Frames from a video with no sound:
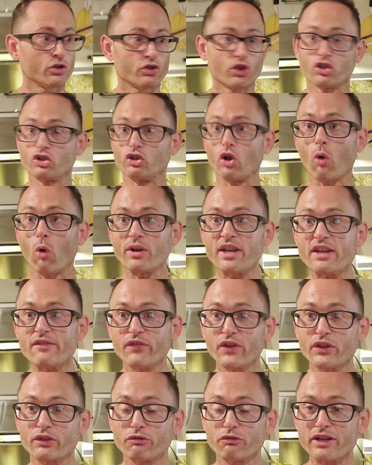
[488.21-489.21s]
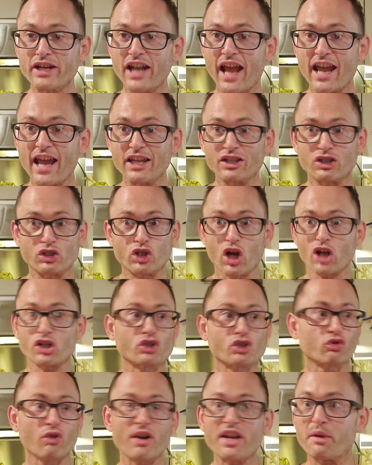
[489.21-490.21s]
just don't eat for three days.
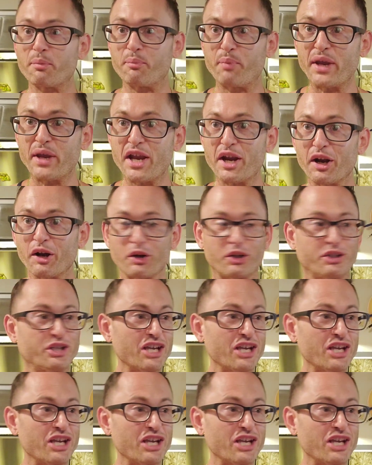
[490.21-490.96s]
Just drink beer.